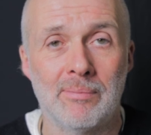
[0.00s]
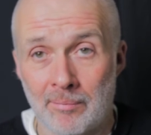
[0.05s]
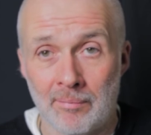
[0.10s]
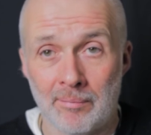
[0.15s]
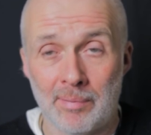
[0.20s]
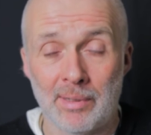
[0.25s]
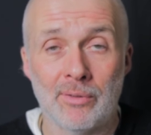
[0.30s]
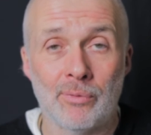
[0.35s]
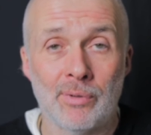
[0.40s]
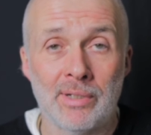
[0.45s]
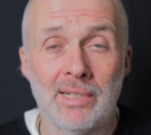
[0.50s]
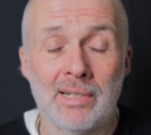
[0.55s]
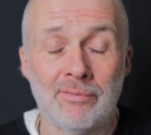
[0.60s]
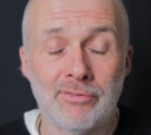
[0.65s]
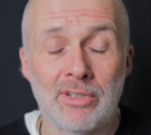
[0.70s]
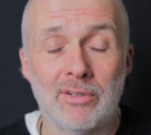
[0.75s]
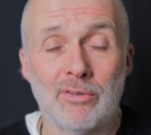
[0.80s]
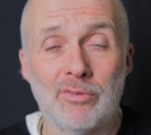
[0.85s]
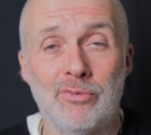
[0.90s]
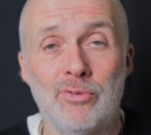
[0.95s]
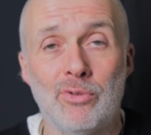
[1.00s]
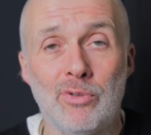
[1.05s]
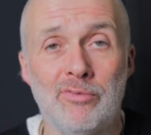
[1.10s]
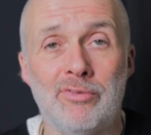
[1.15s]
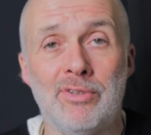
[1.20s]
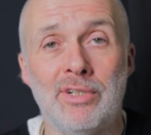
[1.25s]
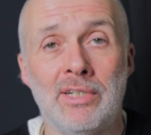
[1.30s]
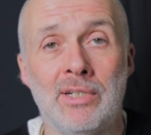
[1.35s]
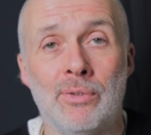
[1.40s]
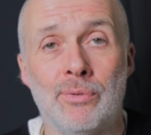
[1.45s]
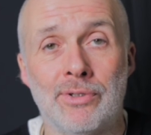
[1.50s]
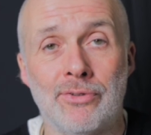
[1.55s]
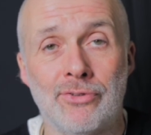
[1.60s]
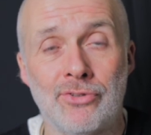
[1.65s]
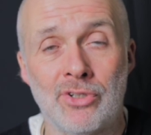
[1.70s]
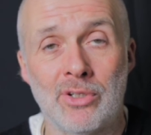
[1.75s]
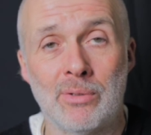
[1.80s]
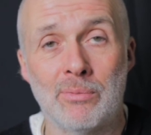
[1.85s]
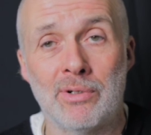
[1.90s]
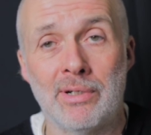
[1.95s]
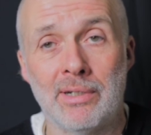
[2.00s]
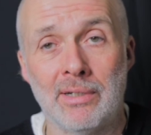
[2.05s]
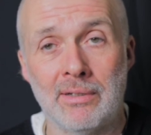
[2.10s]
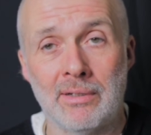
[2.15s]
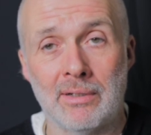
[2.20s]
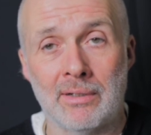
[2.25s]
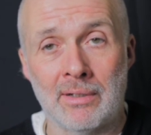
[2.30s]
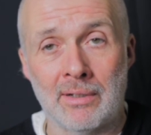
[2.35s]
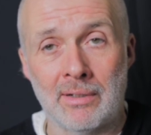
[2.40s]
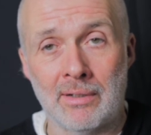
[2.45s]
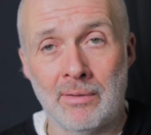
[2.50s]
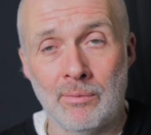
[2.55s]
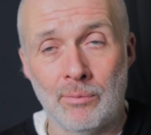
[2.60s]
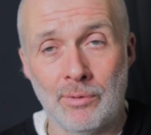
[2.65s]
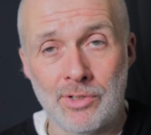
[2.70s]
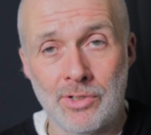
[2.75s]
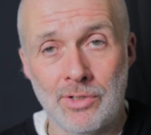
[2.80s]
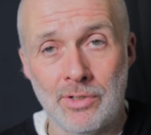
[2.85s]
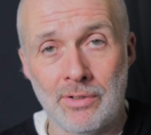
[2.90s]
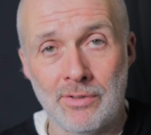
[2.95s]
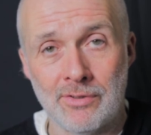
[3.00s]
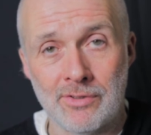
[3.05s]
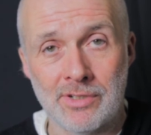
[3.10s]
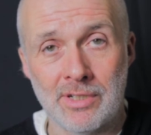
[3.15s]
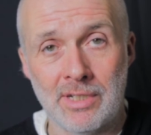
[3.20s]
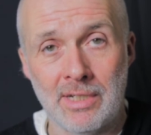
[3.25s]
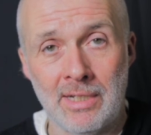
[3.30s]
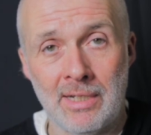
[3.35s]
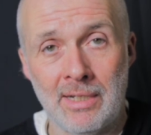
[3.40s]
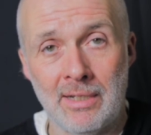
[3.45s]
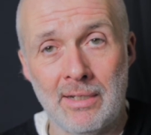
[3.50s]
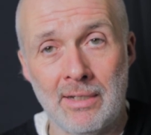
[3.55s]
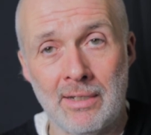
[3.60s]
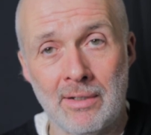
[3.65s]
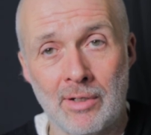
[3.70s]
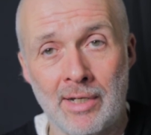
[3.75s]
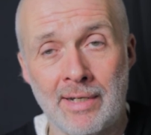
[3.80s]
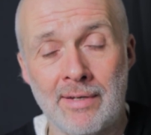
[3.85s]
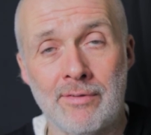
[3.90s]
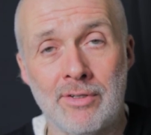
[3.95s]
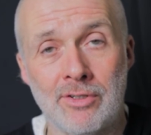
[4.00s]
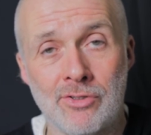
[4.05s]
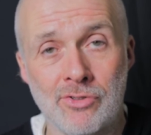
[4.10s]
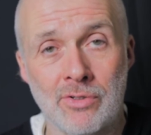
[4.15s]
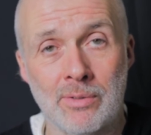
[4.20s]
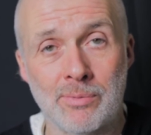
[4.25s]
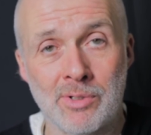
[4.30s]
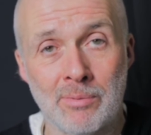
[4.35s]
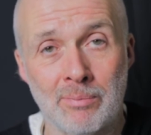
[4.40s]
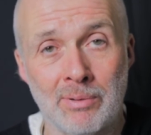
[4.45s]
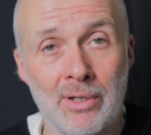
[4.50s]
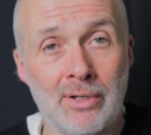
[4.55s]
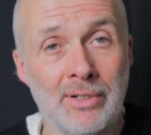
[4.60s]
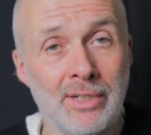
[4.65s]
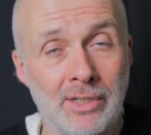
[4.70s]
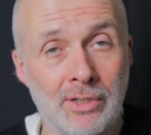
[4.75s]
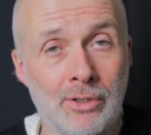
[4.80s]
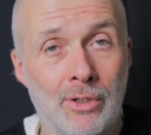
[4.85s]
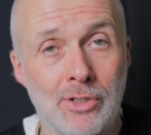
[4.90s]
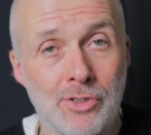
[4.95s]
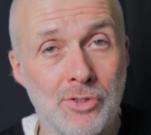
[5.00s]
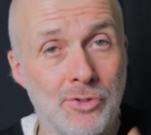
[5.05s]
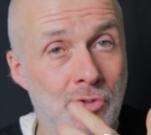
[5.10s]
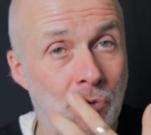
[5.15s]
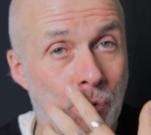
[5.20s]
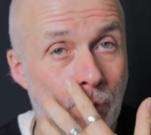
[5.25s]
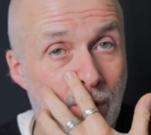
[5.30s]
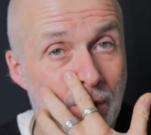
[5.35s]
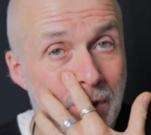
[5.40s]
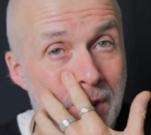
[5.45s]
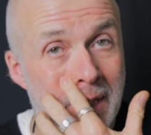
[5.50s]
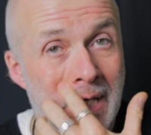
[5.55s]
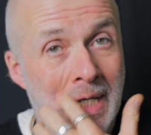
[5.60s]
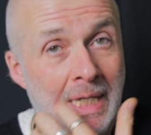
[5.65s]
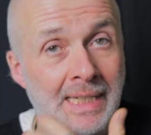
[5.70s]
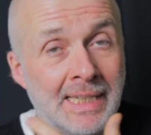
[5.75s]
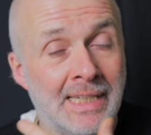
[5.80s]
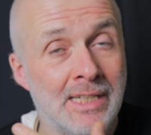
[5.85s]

And by the way, I've done a full video on turmeric, which you can see here and in the description below. I'd encourage you to watch that.